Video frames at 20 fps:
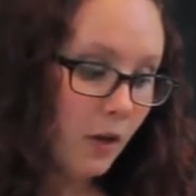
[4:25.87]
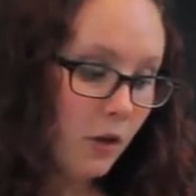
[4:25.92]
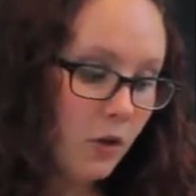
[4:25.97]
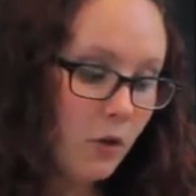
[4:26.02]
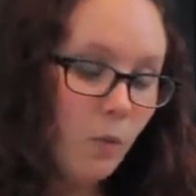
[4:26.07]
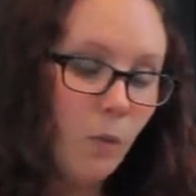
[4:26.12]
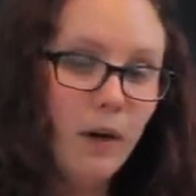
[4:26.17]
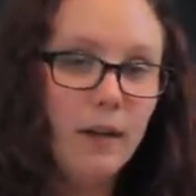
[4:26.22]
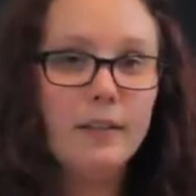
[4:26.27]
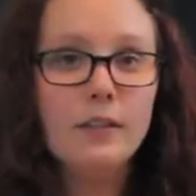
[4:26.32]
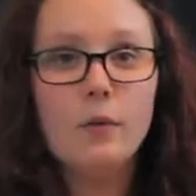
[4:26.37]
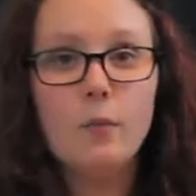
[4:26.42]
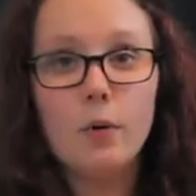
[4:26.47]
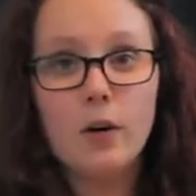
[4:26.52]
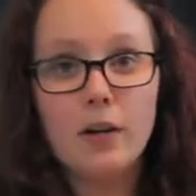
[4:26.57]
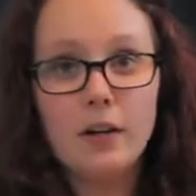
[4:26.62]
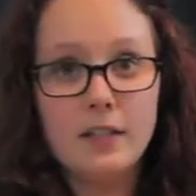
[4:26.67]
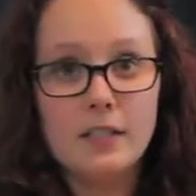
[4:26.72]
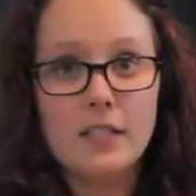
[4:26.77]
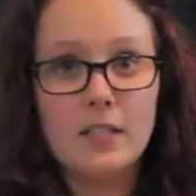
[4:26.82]
You want to
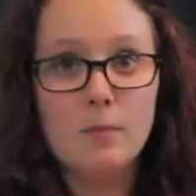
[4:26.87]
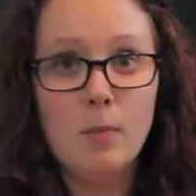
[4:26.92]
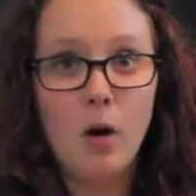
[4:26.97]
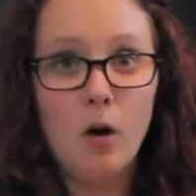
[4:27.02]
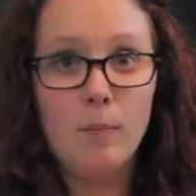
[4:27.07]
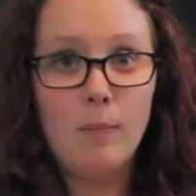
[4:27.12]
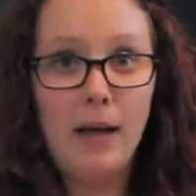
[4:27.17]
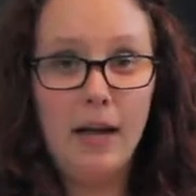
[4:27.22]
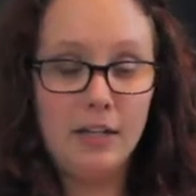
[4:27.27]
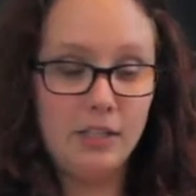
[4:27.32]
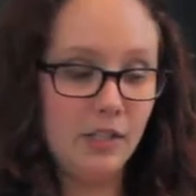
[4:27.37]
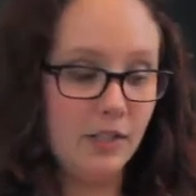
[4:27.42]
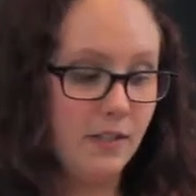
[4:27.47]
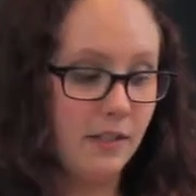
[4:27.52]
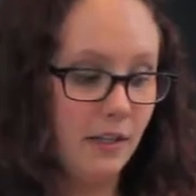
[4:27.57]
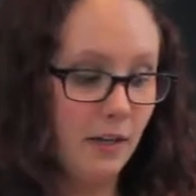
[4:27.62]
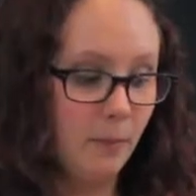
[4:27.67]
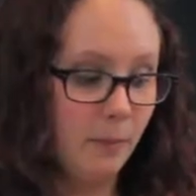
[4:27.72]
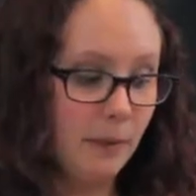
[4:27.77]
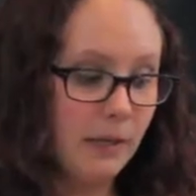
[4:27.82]
work in small batches
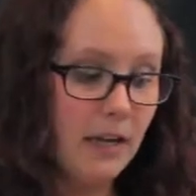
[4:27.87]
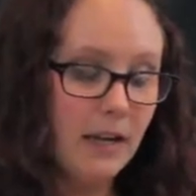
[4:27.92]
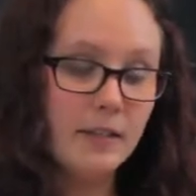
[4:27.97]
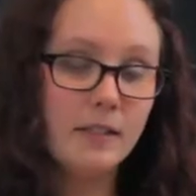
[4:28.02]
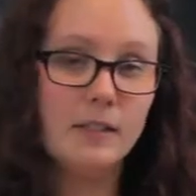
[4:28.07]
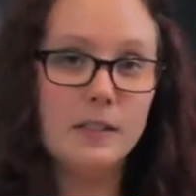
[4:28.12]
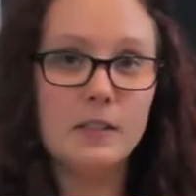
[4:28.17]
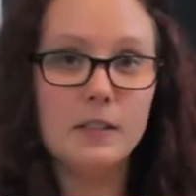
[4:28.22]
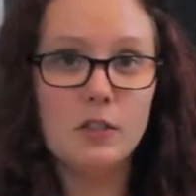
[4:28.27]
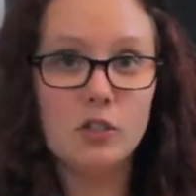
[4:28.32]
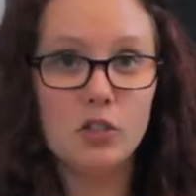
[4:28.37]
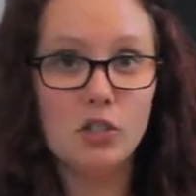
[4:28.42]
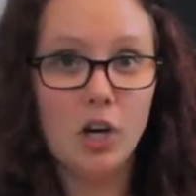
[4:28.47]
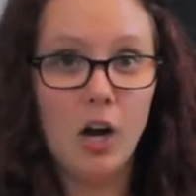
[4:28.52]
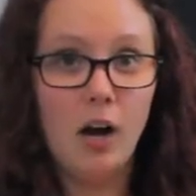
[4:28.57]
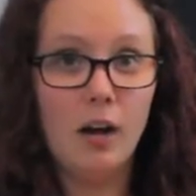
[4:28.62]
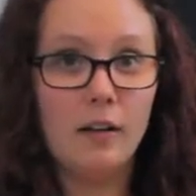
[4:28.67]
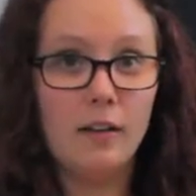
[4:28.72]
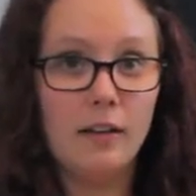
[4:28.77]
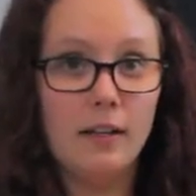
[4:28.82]
here. Because this is
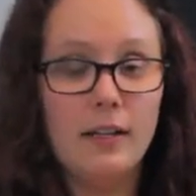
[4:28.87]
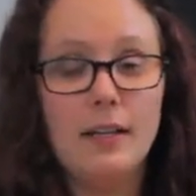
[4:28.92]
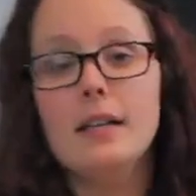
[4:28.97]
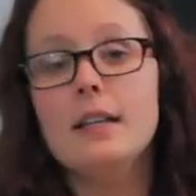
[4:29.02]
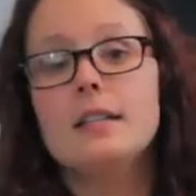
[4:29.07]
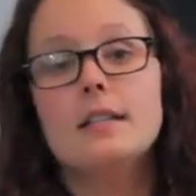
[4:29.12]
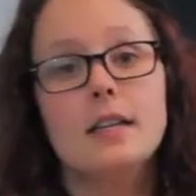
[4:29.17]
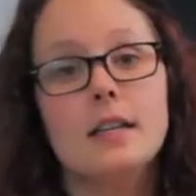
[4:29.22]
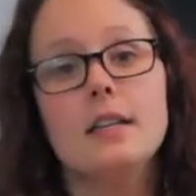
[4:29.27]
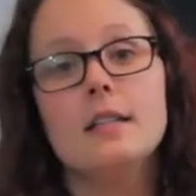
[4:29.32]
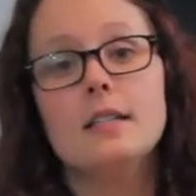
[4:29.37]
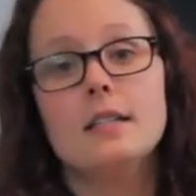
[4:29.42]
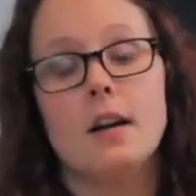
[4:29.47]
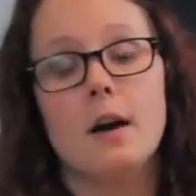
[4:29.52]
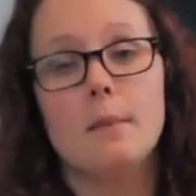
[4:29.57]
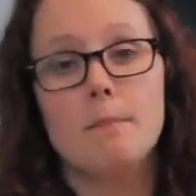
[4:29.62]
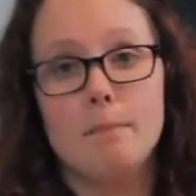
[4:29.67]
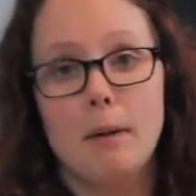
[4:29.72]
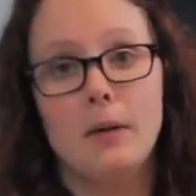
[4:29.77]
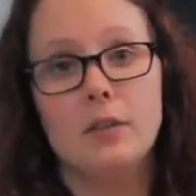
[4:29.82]
chocolate, it's gonna
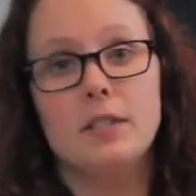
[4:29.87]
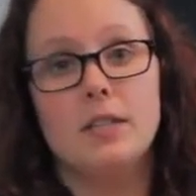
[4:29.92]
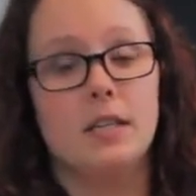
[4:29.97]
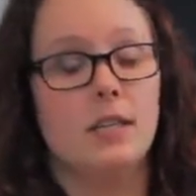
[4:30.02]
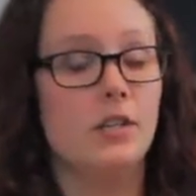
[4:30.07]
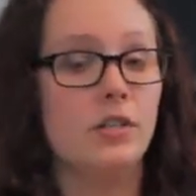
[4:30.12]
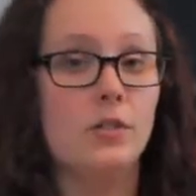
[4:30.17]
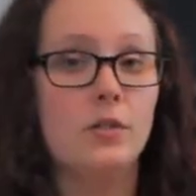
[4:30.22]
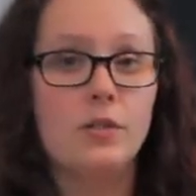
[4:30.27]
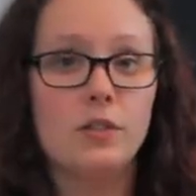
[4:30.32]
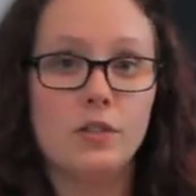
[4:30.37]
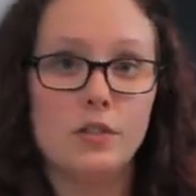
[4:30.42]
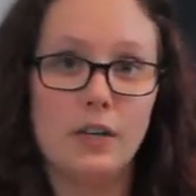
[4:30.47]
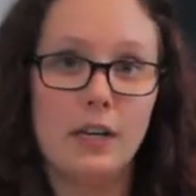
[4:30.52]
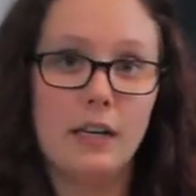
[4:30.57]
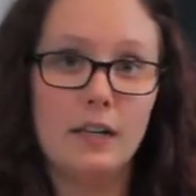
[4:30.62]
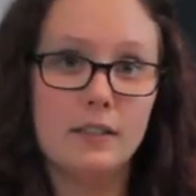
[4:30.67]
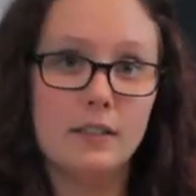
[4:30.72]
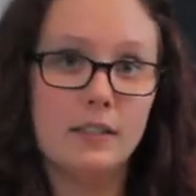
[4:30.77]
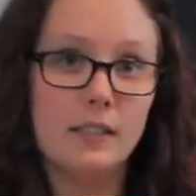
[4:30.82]
start melting as soon as your
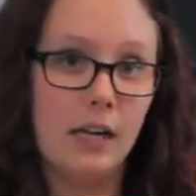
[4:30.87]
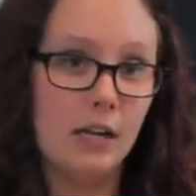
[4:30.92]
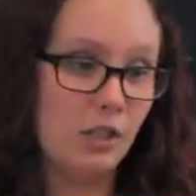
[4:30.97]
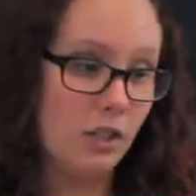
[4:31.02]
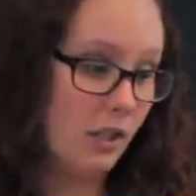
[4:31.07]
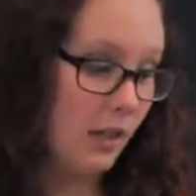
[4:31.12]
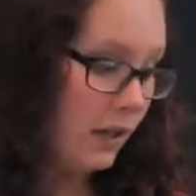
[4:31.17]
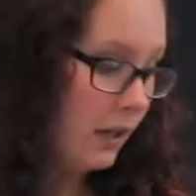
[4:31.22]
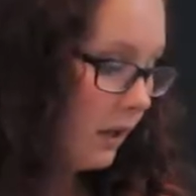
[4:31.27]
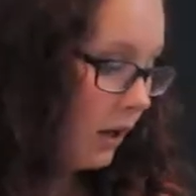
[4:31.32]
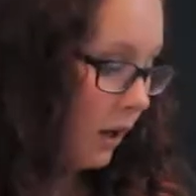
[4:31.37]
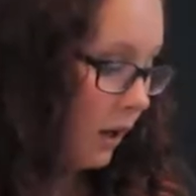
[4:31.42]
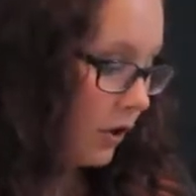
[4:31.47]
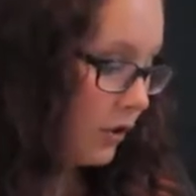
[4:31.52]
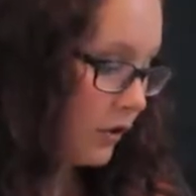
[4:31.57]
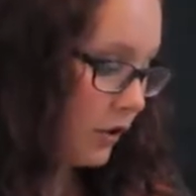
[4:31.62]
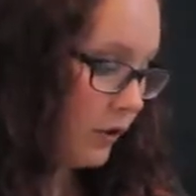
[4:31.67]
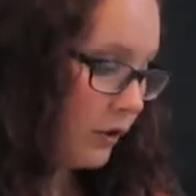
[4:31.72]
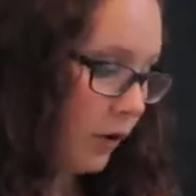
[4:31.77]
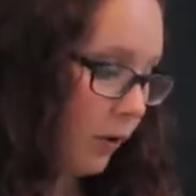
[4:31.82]
hands touch it.
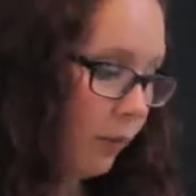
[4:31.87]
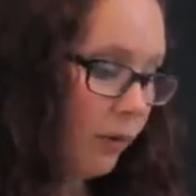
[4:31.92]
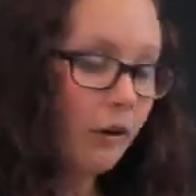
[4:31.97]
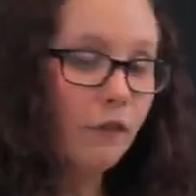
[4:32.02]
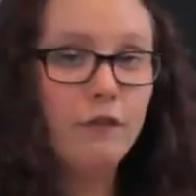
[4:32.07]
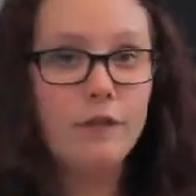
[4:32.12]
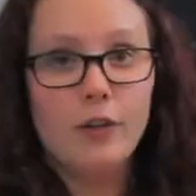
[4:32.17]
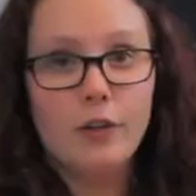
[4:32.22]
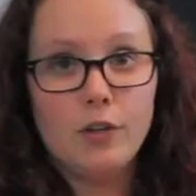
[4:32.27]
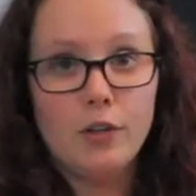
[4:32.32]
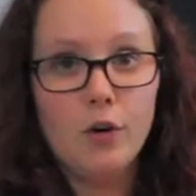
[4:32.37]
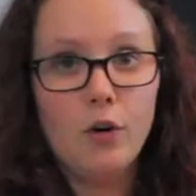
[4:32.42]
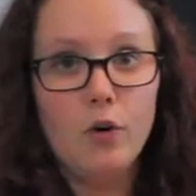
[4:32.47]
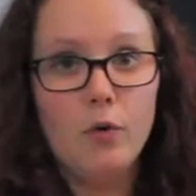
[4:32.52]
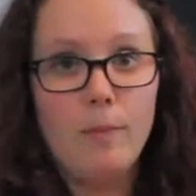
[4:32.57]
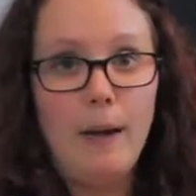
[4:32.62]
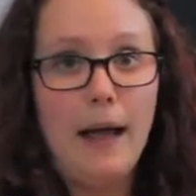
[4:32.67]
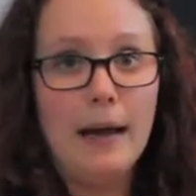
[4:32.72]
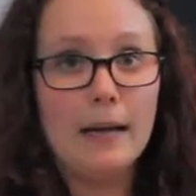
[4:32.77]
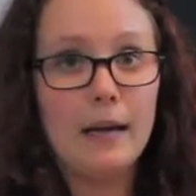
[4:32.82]
So you don't wanna fill your
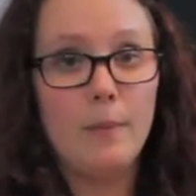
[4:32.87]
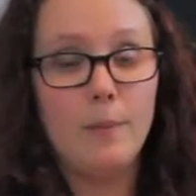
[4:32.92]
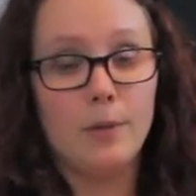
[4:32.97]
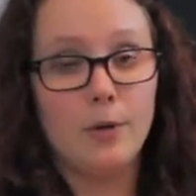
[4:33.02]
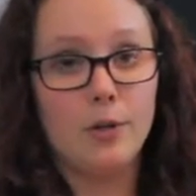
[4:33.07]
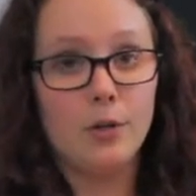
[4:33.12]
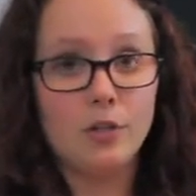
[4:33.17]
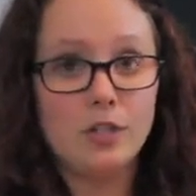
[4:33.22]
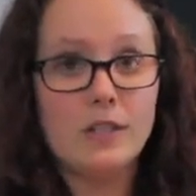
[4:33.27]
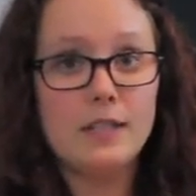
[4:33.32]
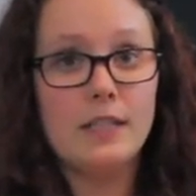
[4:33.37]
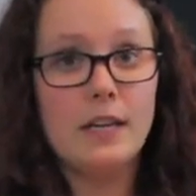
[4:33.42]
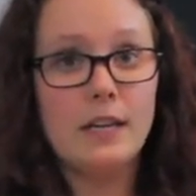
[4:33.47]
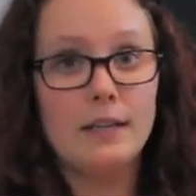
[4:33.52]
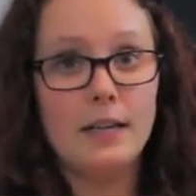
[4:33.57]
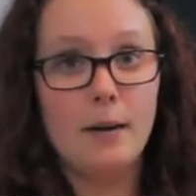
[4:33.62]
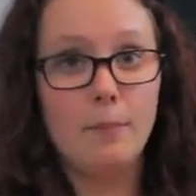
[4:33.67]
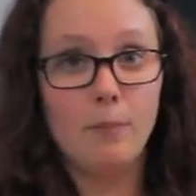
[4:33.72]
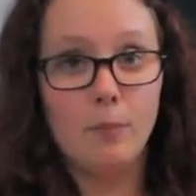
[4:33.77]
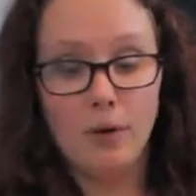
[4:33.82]
whole bag up or you'll just
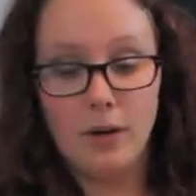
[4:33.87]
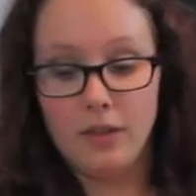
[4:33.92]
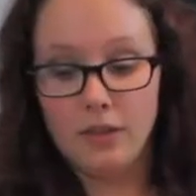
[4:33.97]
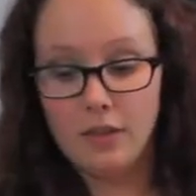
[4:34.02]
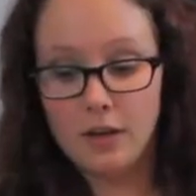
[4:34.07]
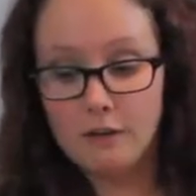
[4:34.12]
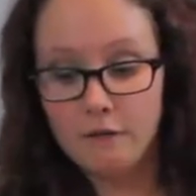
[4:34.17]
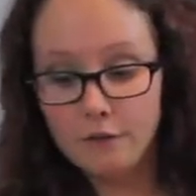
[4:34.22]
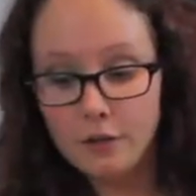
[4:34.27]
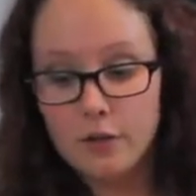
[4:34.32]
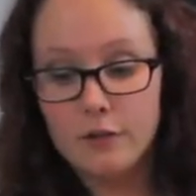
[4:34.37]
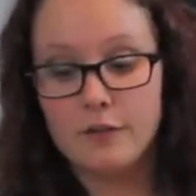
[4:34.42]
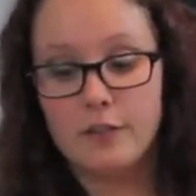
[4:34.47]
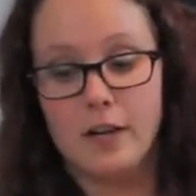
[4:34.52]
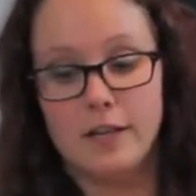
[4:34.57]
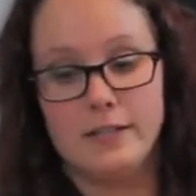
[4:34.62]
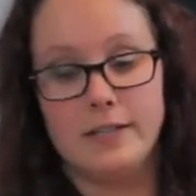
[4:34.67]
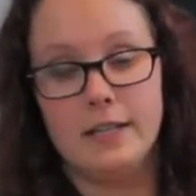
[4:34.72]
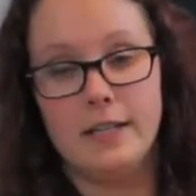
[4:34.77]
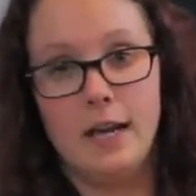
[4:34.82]
end up with a few
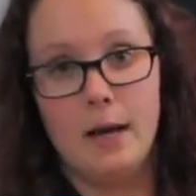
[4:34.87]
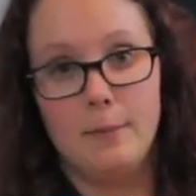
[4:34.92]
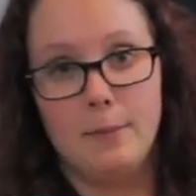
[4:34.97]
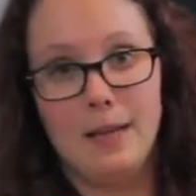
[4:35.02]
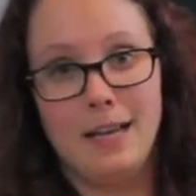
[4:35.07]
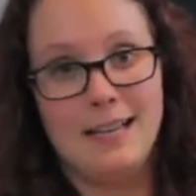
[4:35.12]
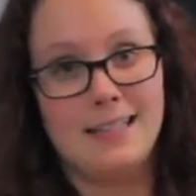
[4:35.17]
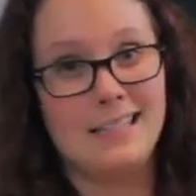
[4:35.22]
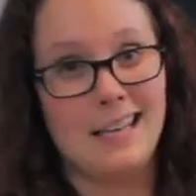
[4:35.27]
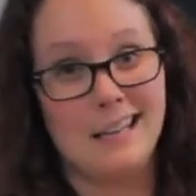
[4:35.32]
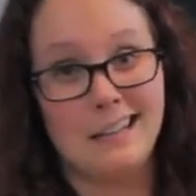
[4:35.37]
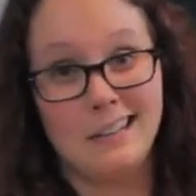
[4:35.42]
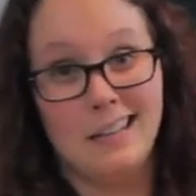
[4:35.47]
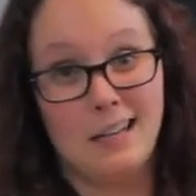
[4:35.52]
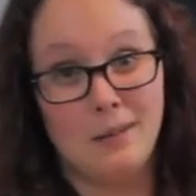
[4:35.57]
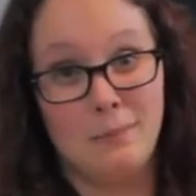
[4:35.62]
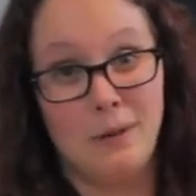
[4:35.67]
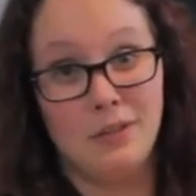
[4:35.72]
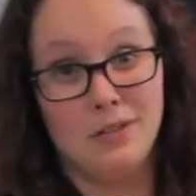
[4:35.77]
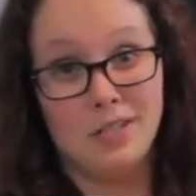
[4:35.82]
frosted cupcakes and a
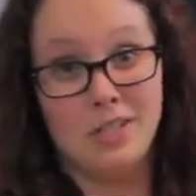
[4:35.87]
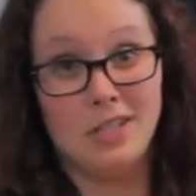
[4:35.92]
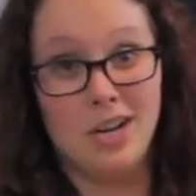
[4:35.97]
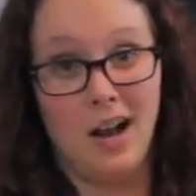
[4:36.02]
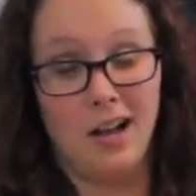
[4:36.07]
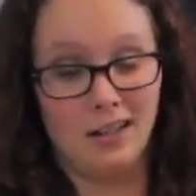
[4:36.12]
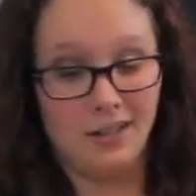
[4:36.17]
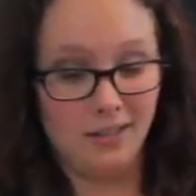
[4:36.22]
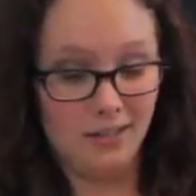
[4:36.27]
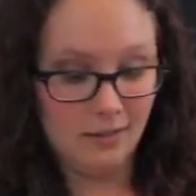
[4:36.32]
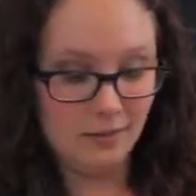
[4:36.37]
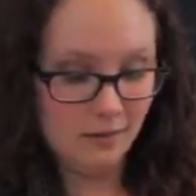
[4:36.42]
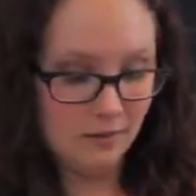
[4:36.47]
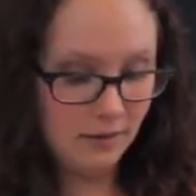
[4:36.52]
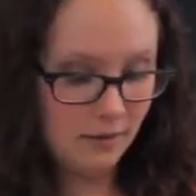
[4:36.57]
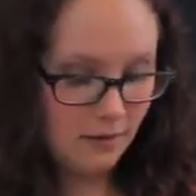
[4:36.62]
lot of melted chocolate.